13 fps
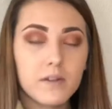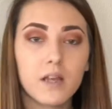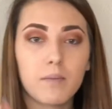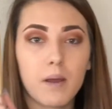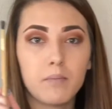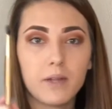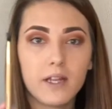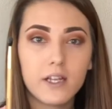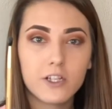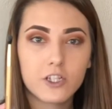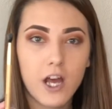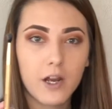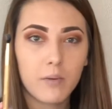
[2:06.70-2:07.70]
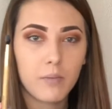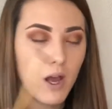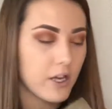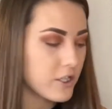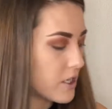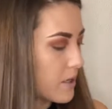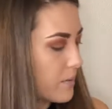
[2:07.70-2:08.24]
I'll take my blending shadow
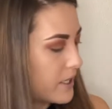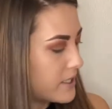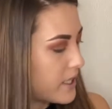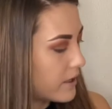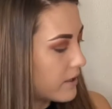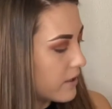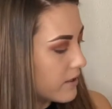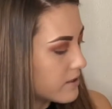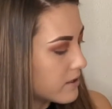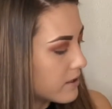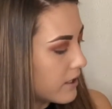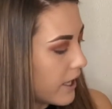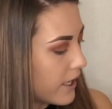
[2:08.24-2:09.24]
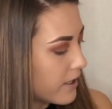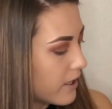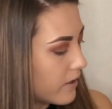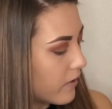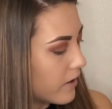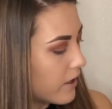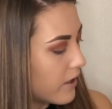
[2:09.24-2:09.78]
brush and I'm going to take this light
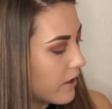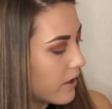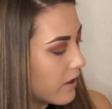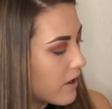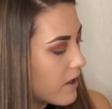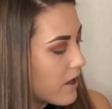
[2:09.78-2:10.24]
color here